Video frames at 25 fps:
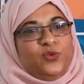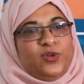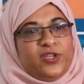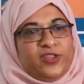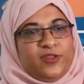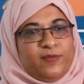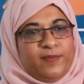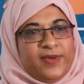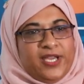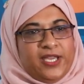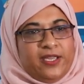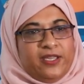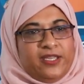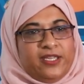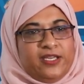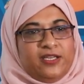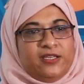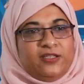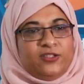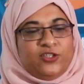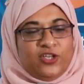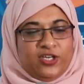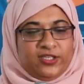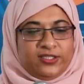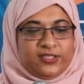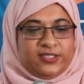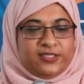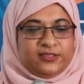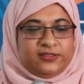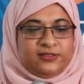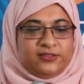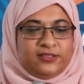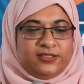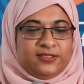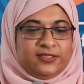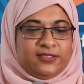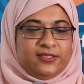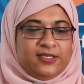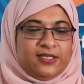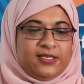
with my doctoral